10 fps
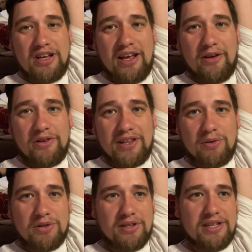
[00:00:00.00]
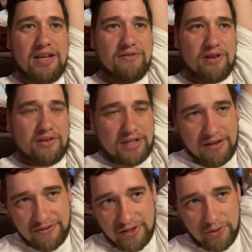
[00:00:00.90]
I think it was on Dave's
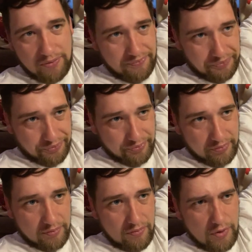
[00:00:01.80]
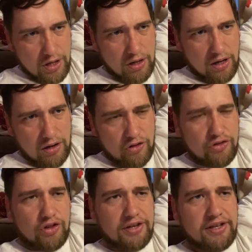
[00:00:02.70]
video on
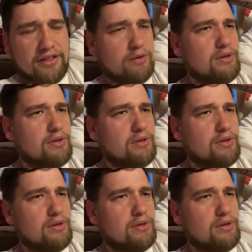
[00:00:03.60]
the other day. I think it was